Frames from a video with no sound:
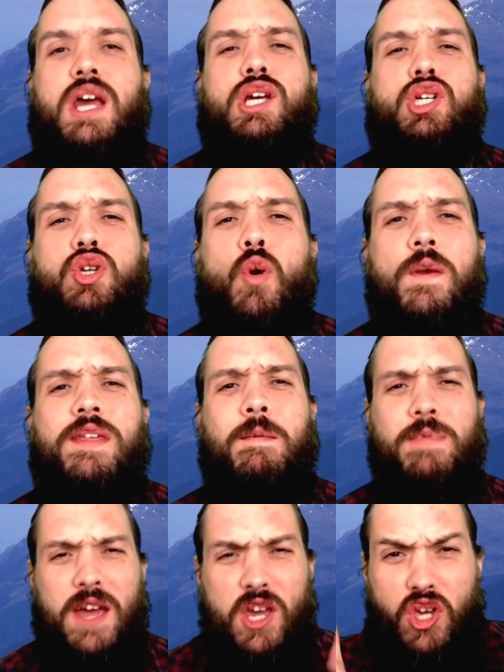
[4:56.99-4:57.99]
Show them
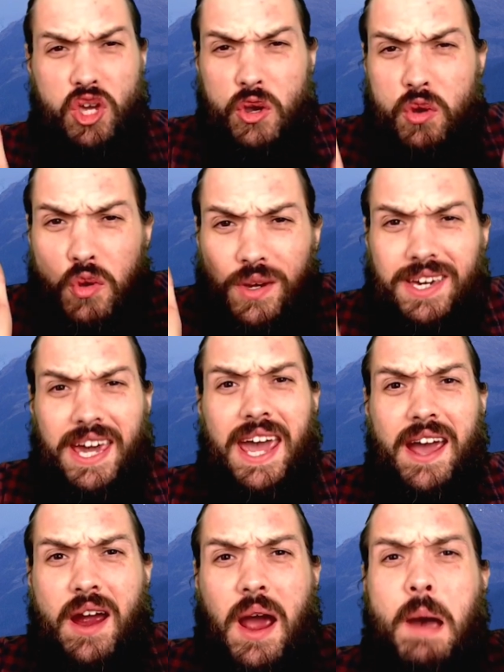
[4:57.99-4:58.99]
that you
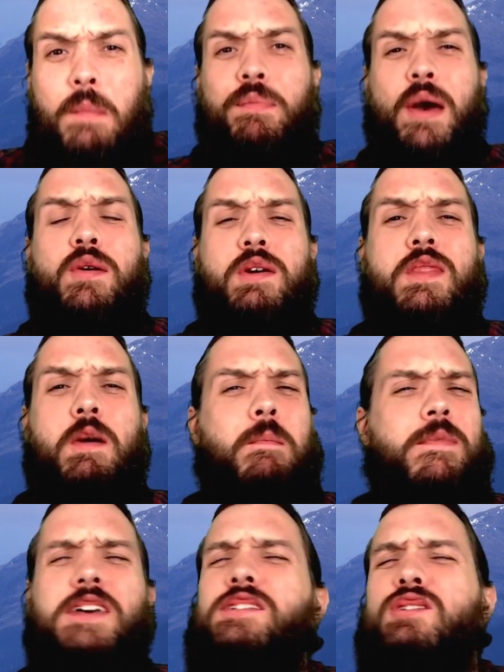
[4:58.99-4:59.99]
care about
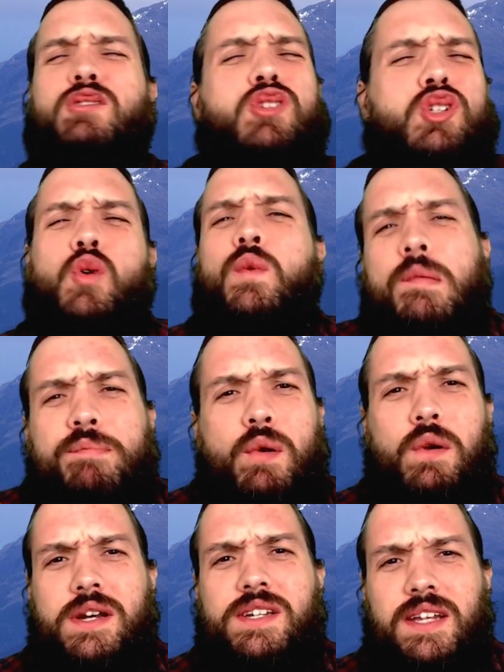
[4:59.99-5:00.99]
them. This is so
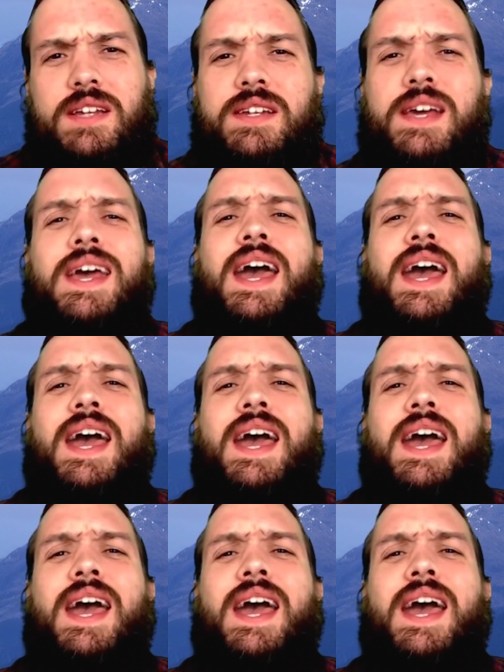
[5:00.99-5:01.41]
important.